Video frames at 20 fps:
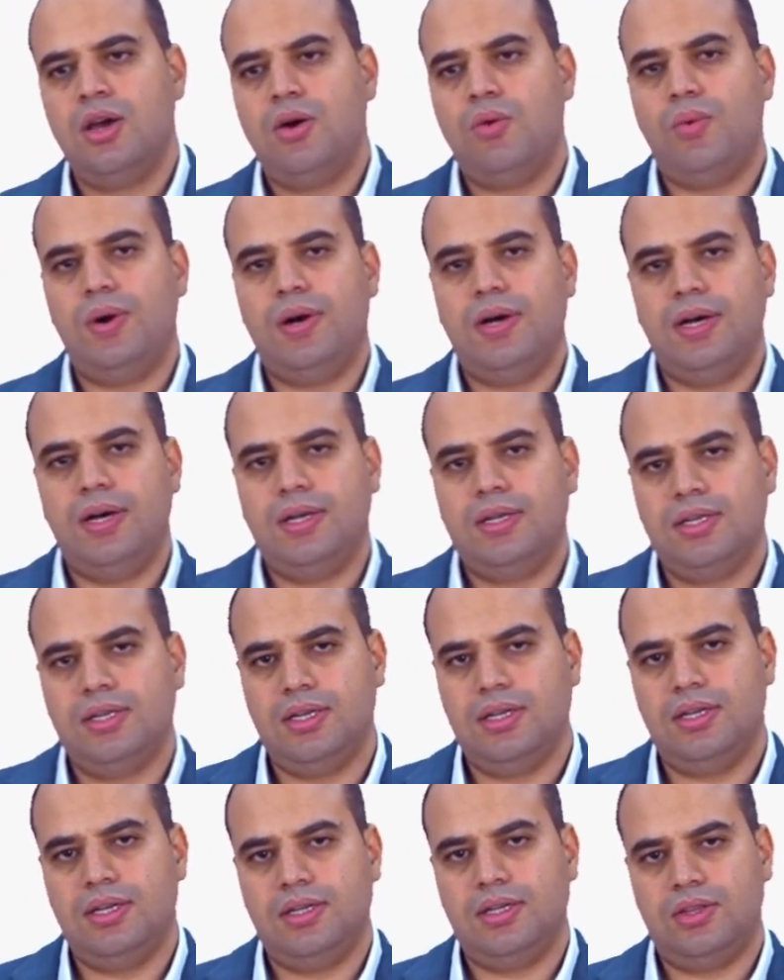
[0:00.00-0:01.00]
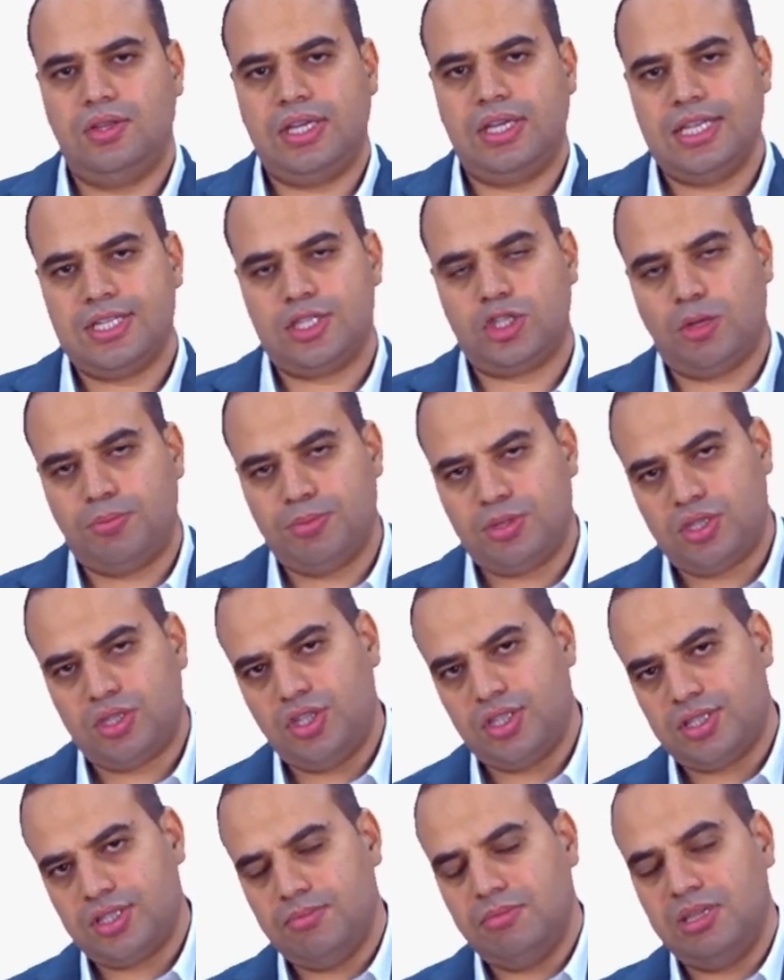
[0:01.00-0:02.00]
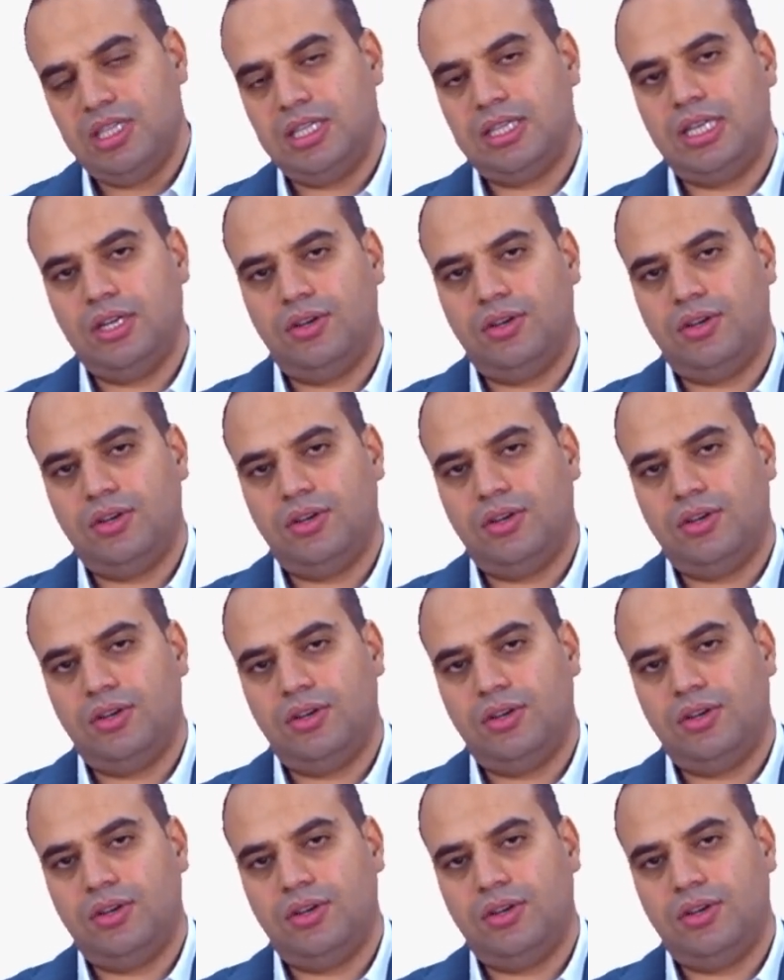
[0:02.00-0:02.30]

where the gas stops just immediately